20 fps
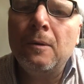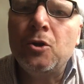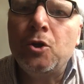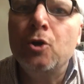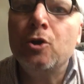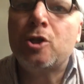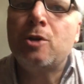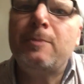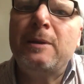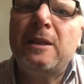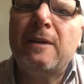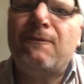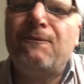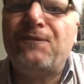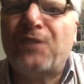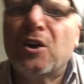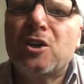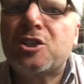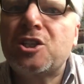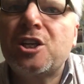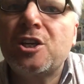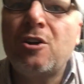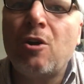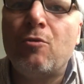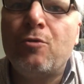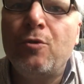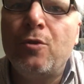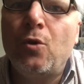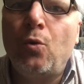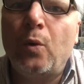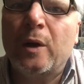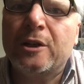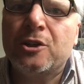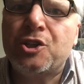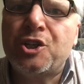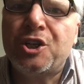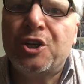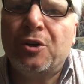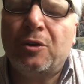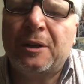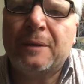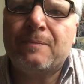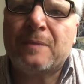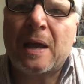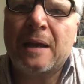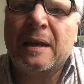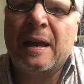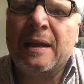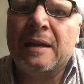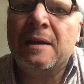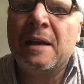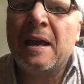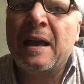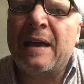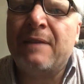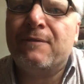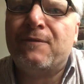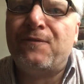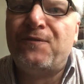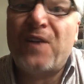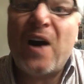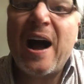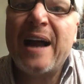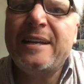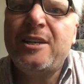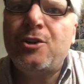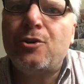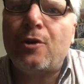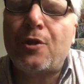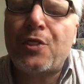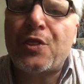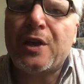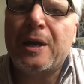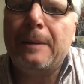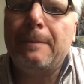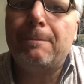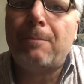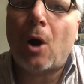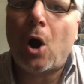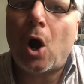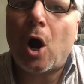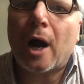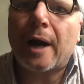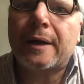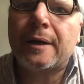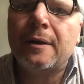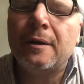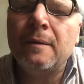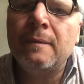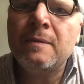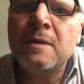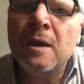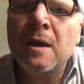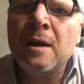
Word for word: You should be the first to go through the windshield and, and, and, and find your theme park.